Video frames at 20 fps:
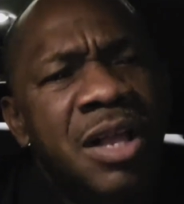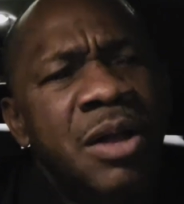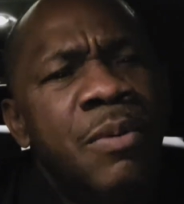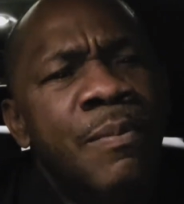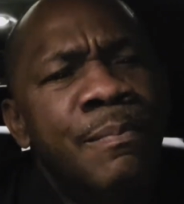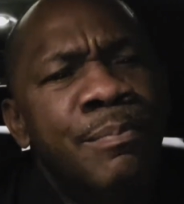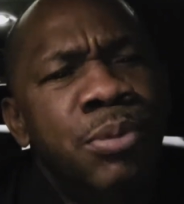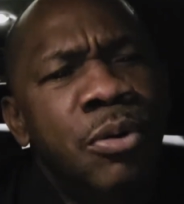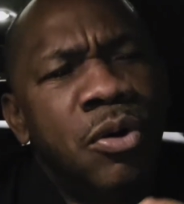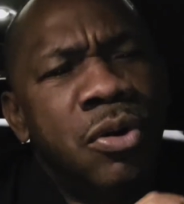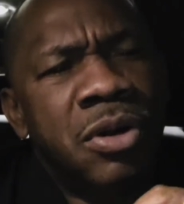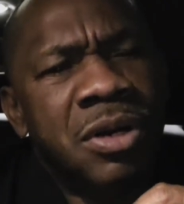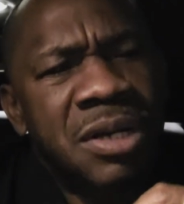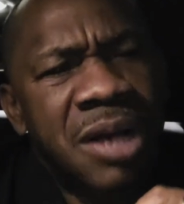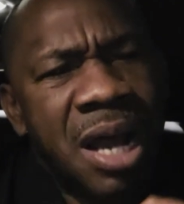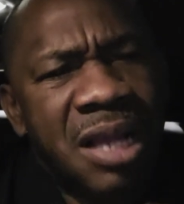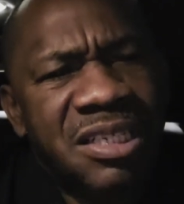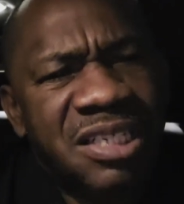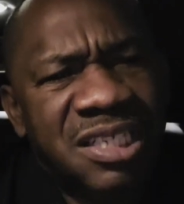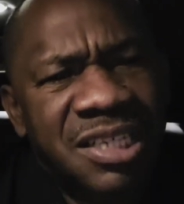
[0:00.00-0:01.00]
For
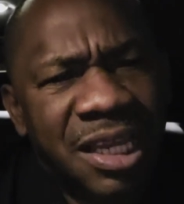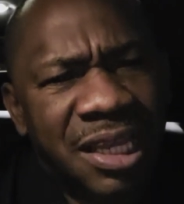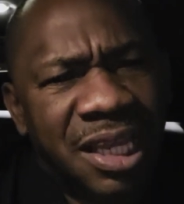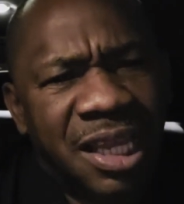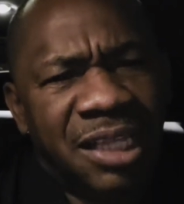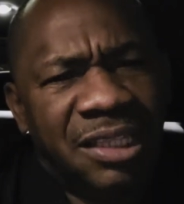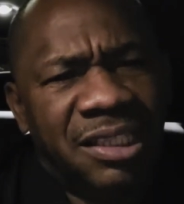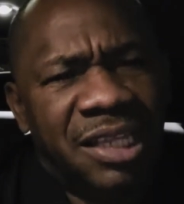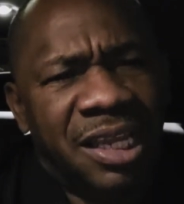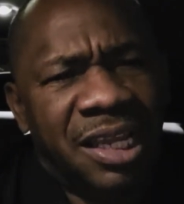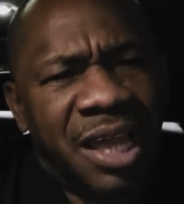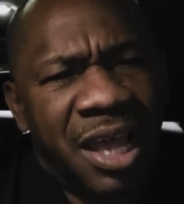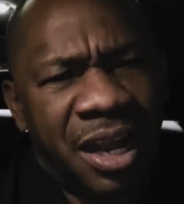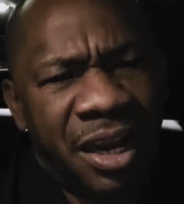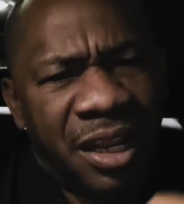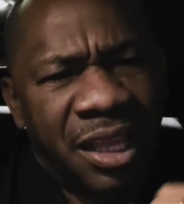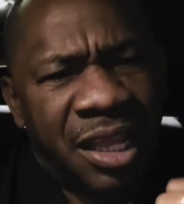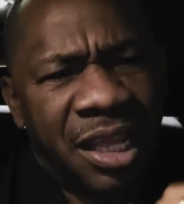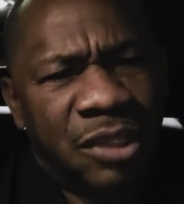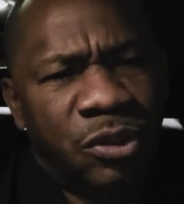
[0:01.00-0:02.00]

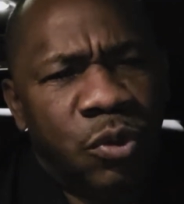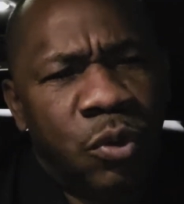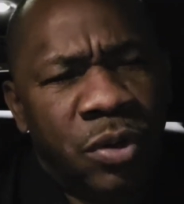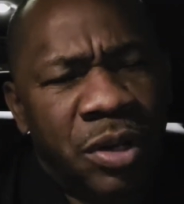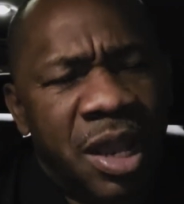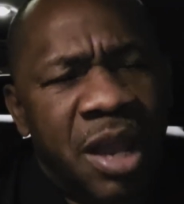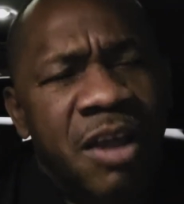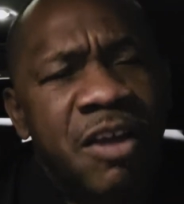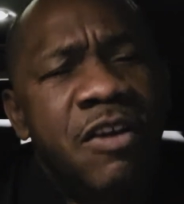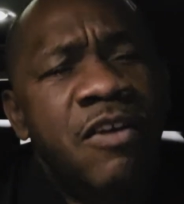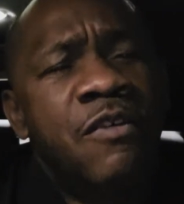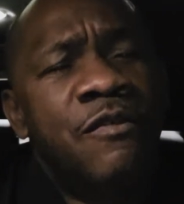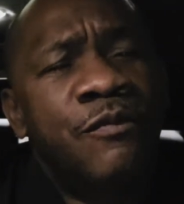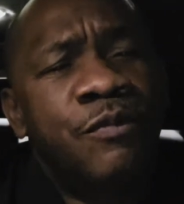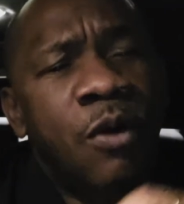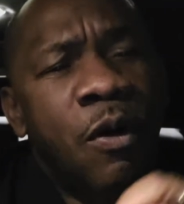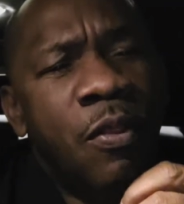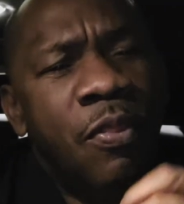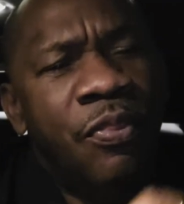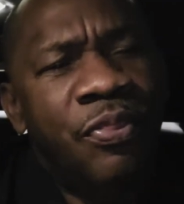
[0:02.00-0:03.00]

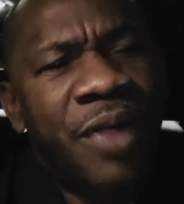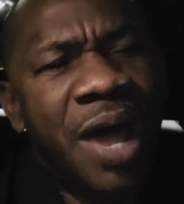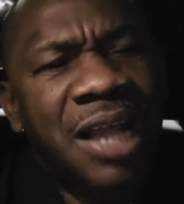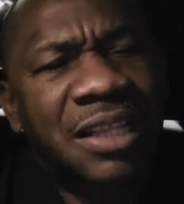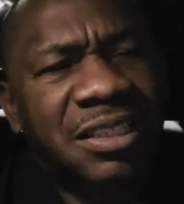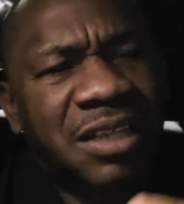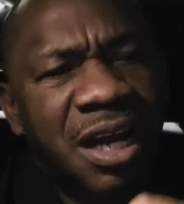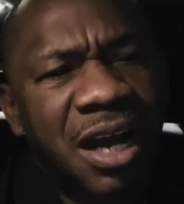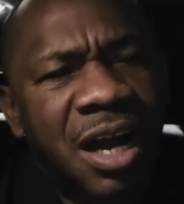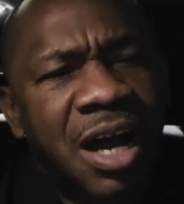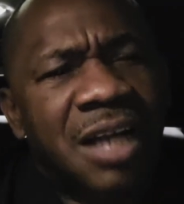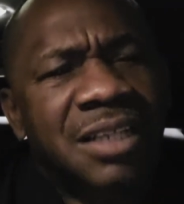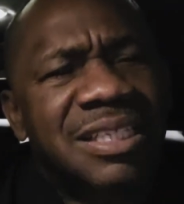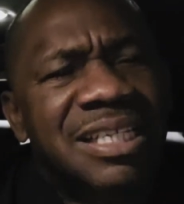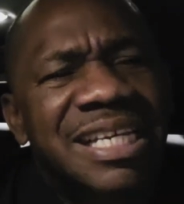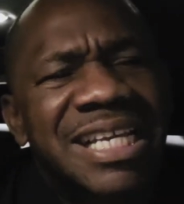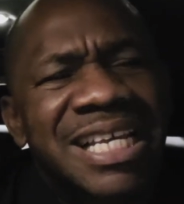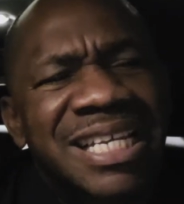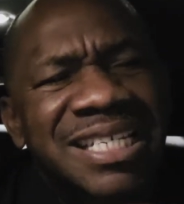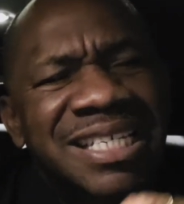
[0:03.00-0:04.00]
that heart
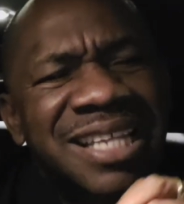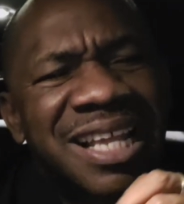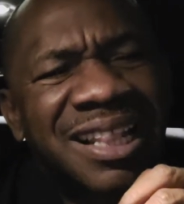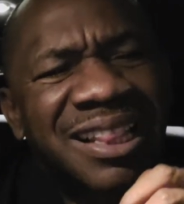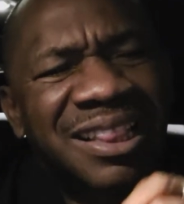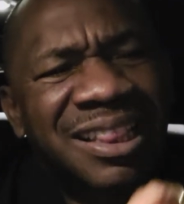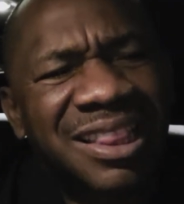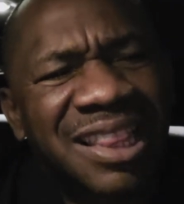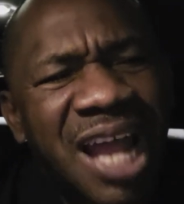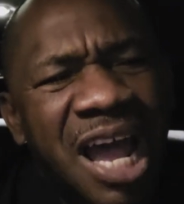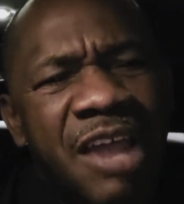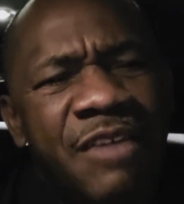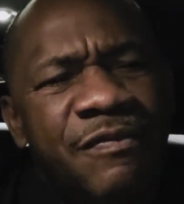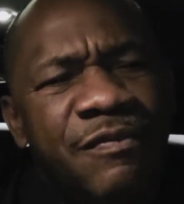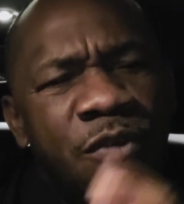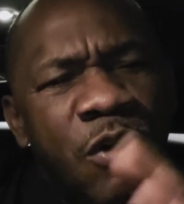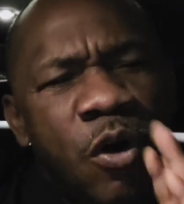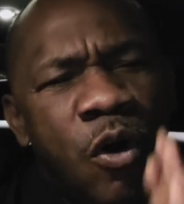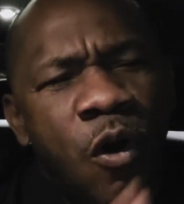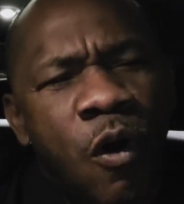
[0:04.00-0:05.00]
is the
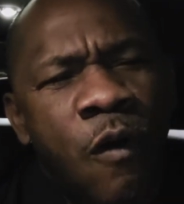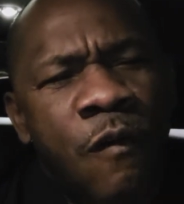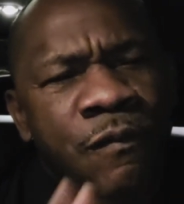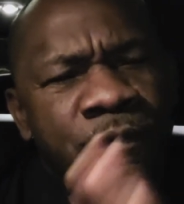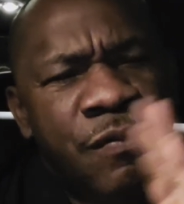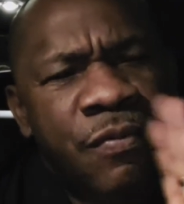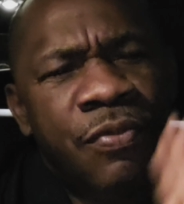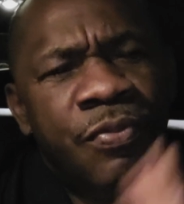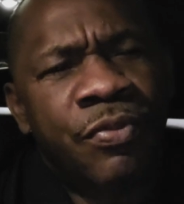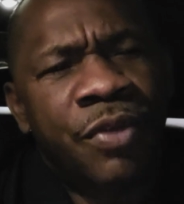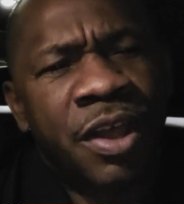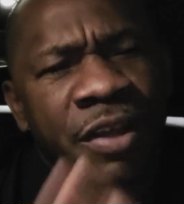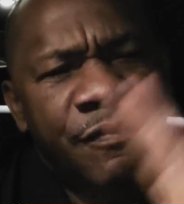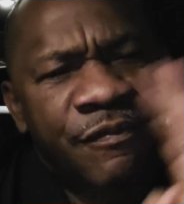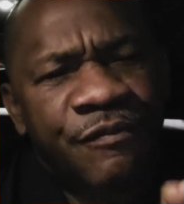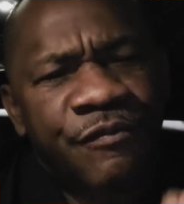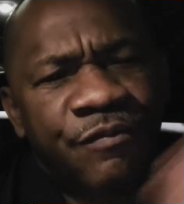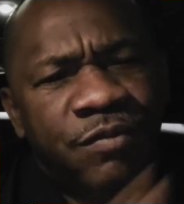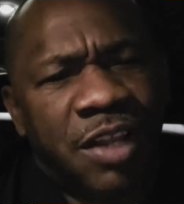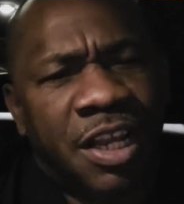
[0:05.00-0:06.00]
life of the
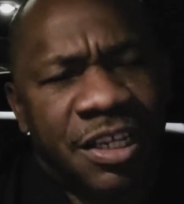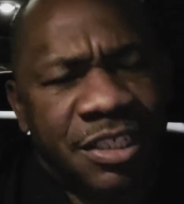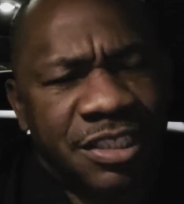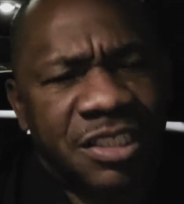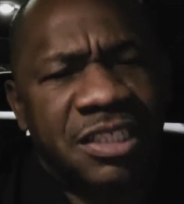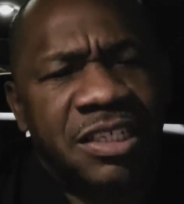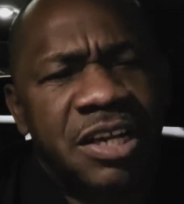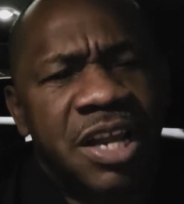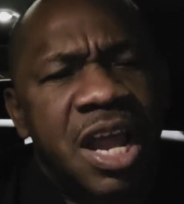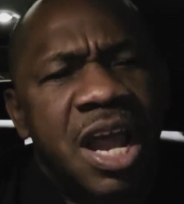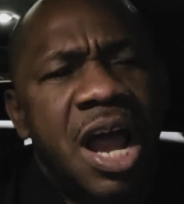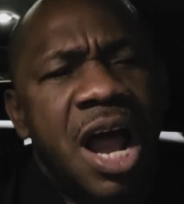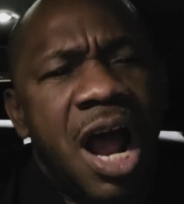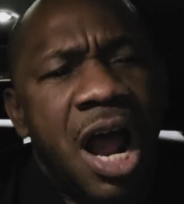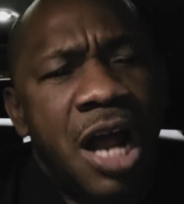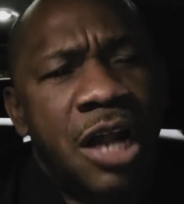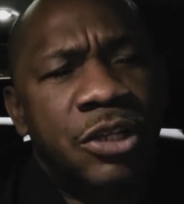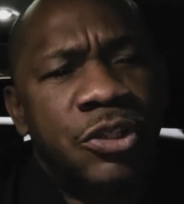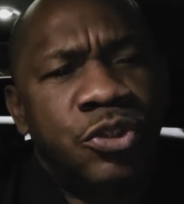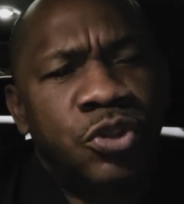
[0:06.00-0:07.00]
flesh.
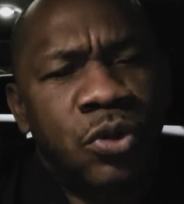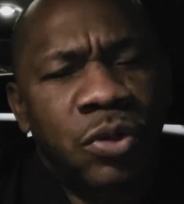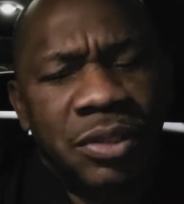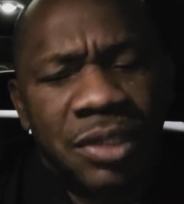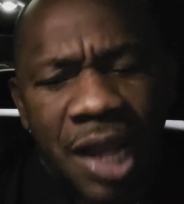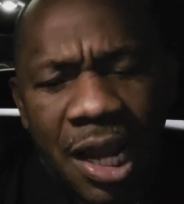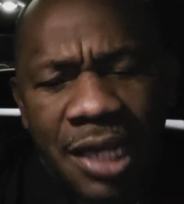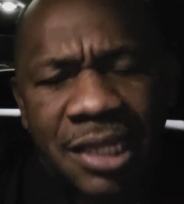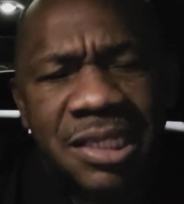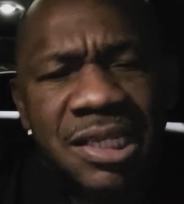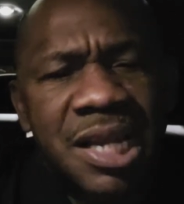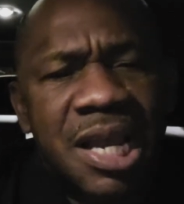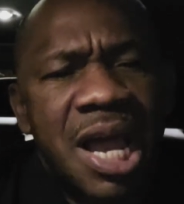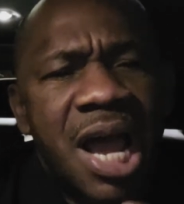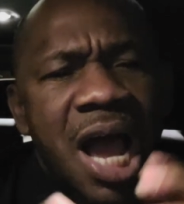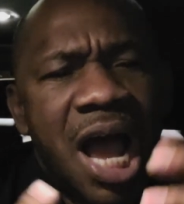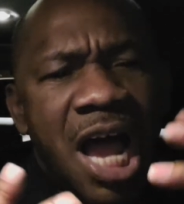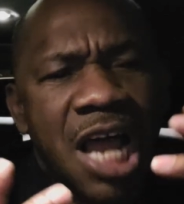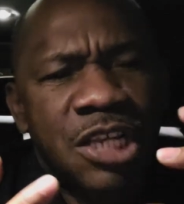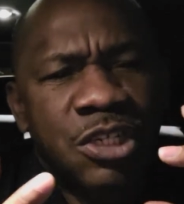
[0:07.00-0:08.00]
And tonight,
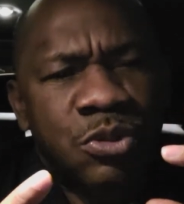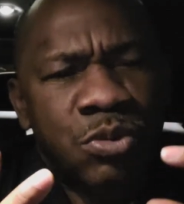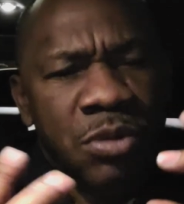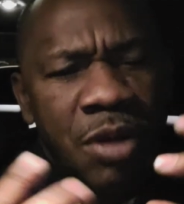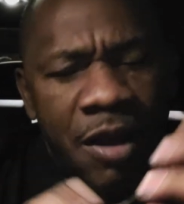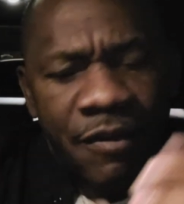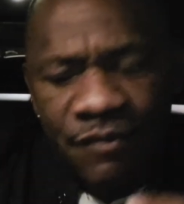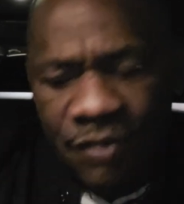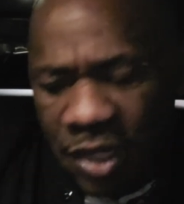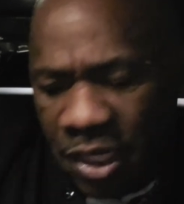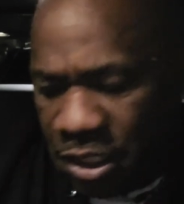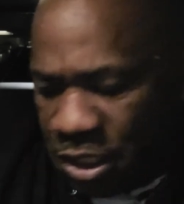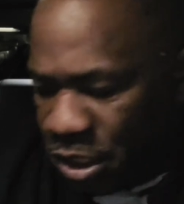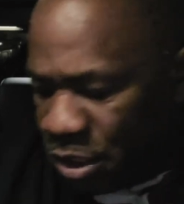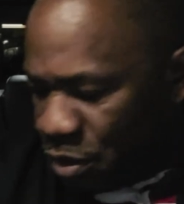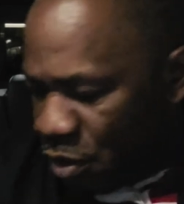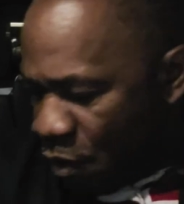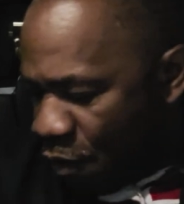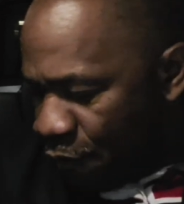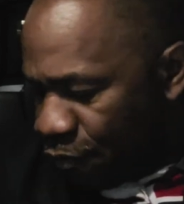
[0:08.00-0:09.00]
as we have
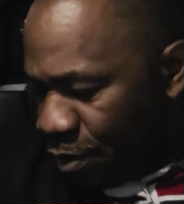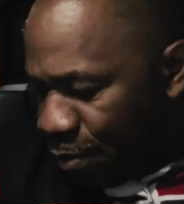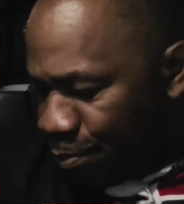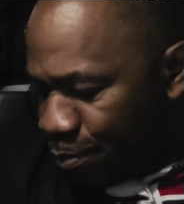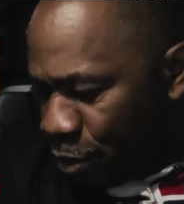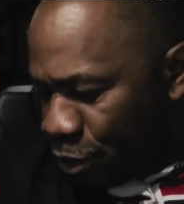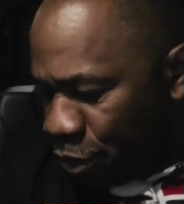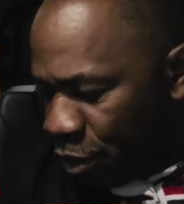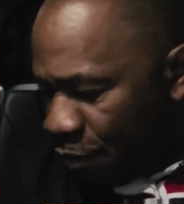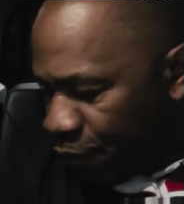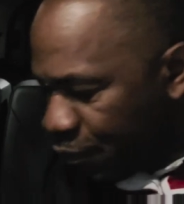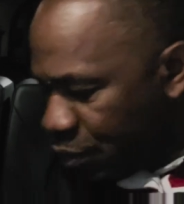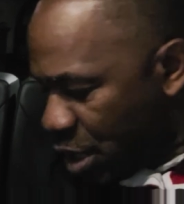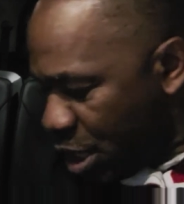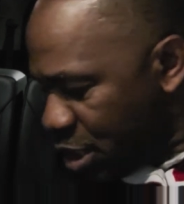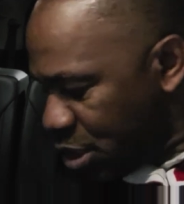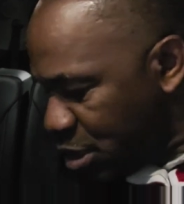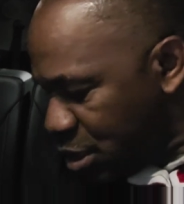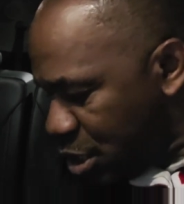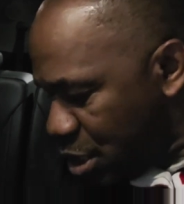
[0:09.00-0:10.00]
eaten of the body of
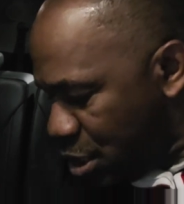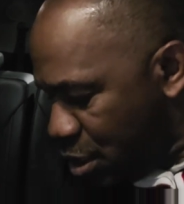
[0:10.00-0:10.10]
Christ